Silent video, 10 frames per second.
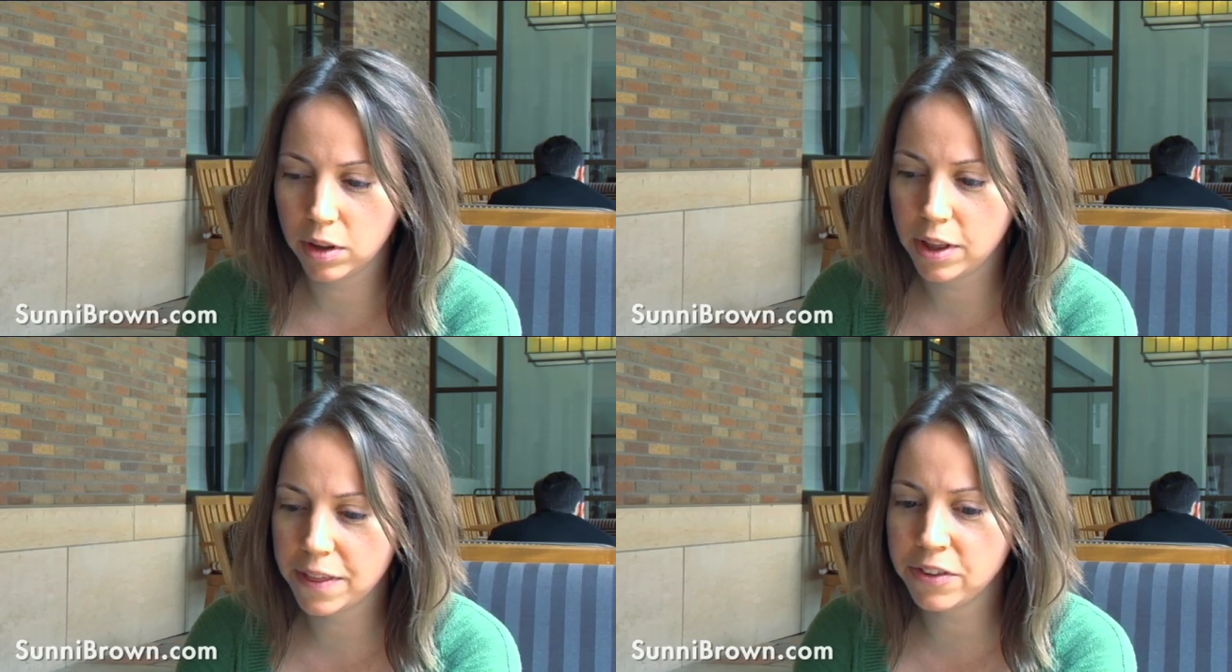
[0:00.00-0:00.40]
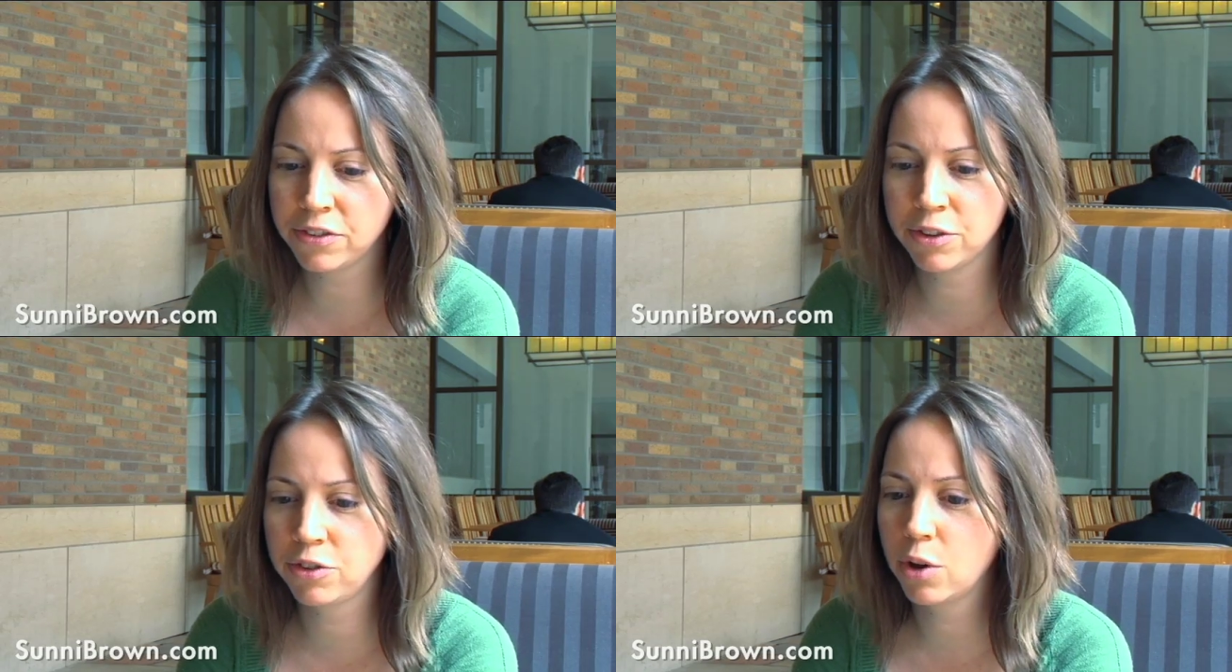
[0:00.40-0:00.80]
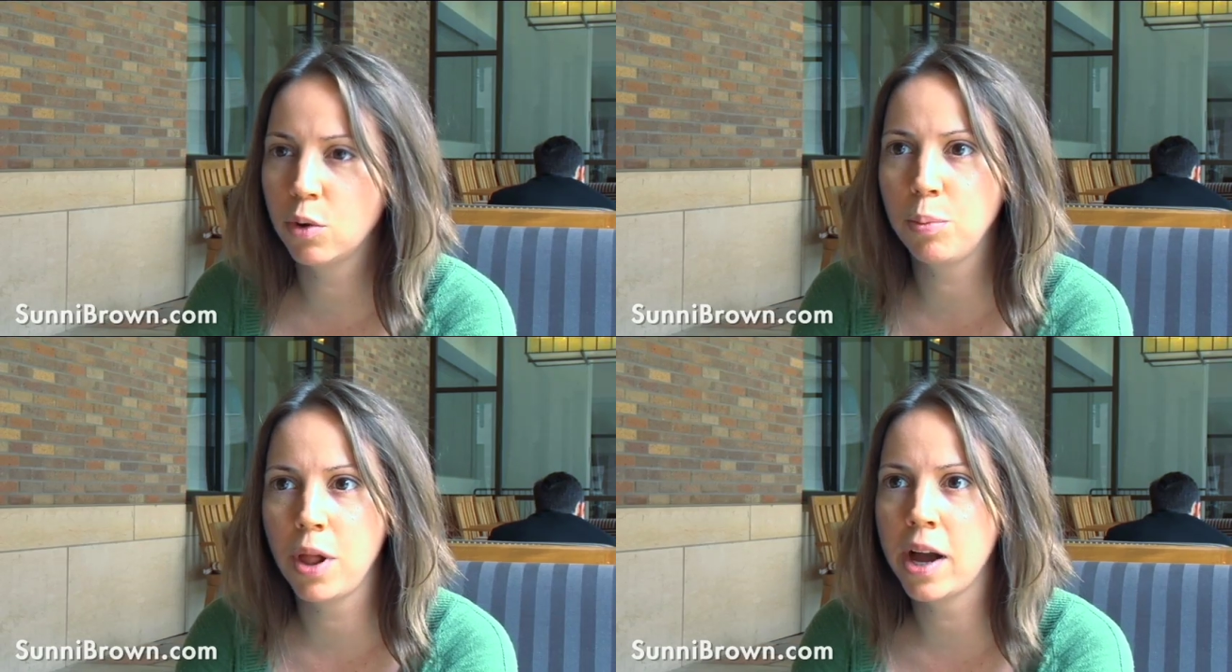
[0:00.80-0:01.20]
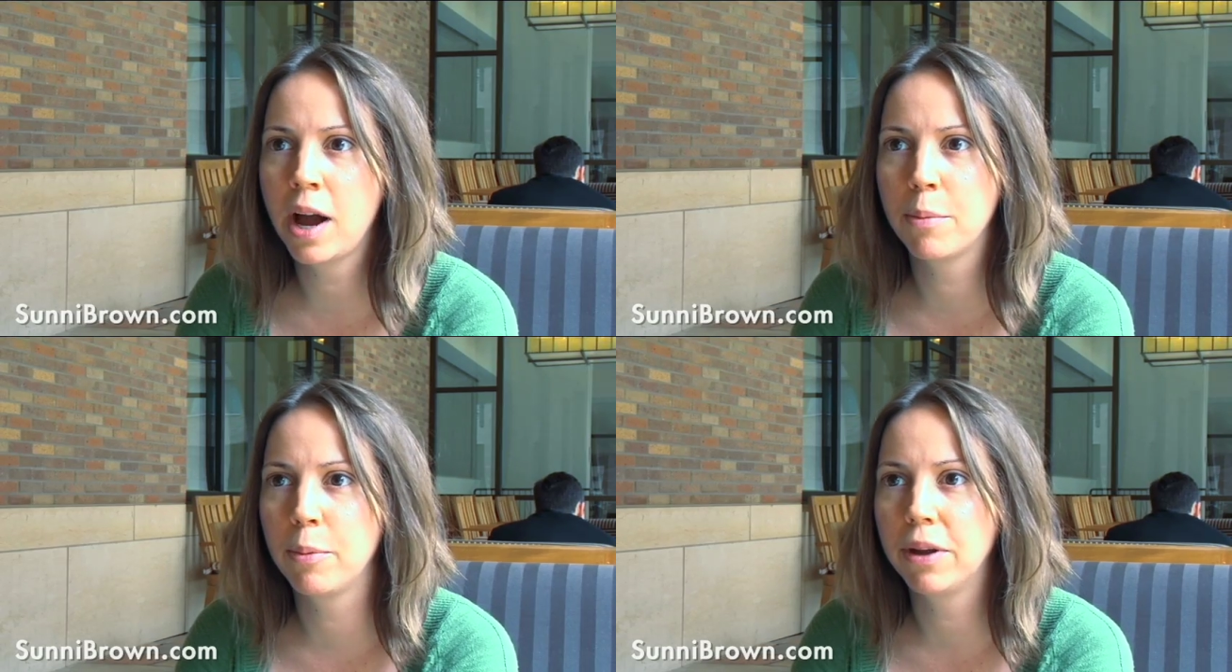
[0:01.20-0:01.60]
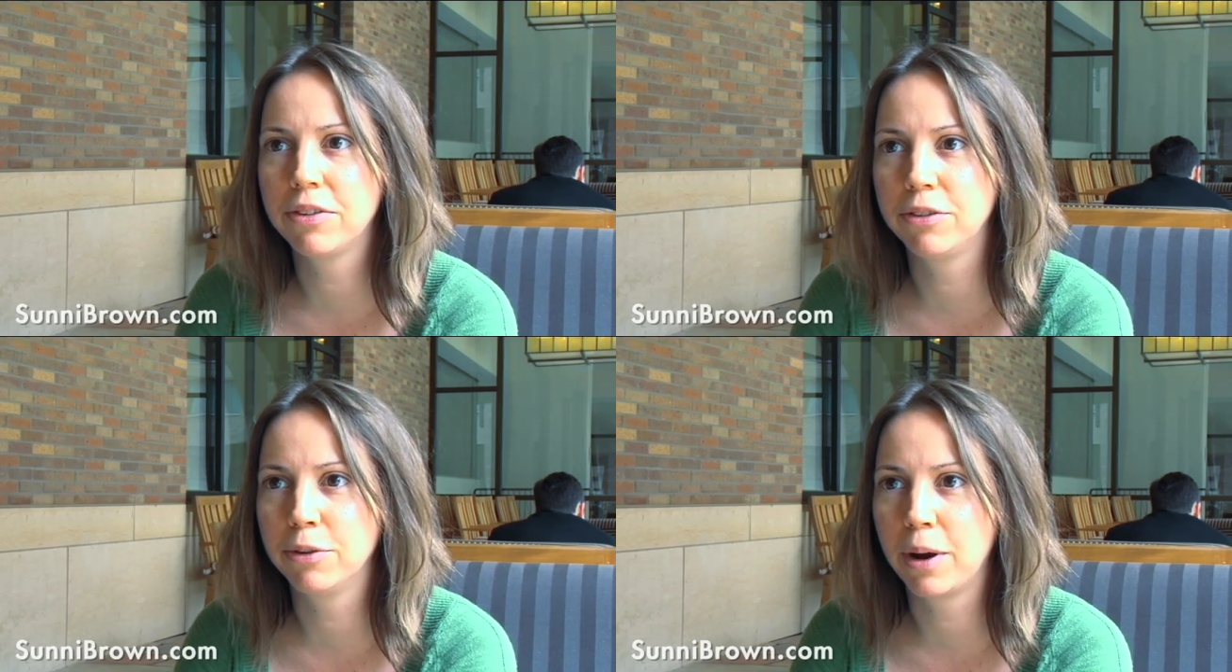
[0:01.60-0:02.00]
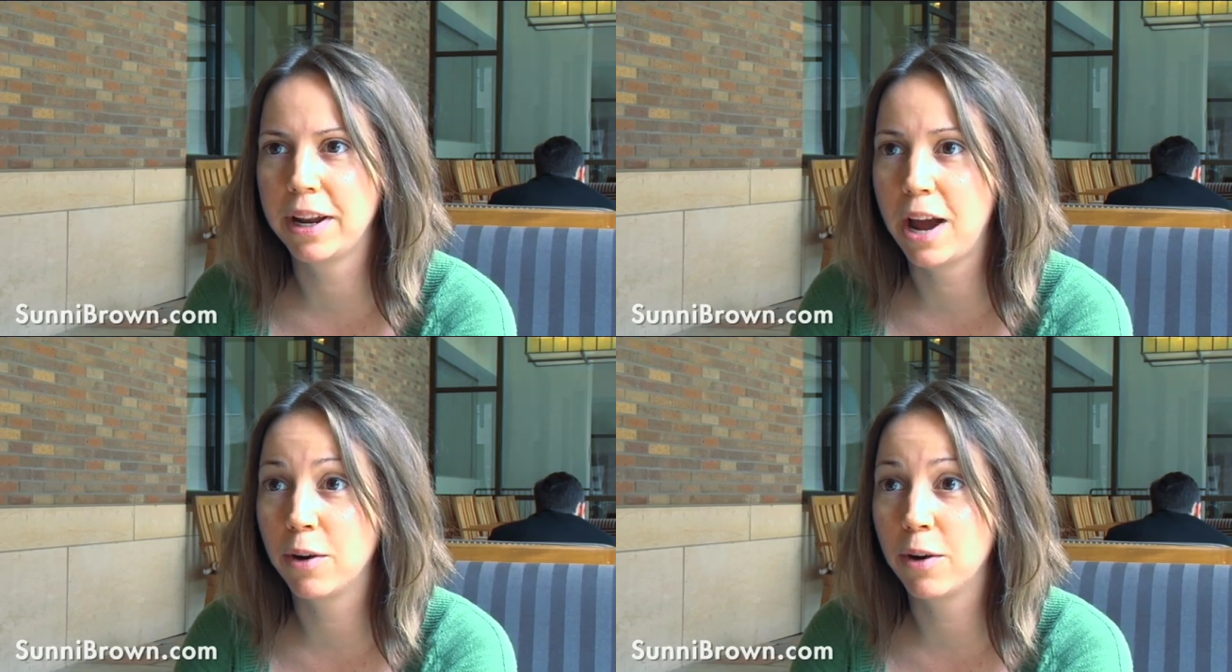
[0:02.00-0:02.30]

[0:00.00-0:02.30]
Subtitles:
And this is a total plug I'm about to do right now,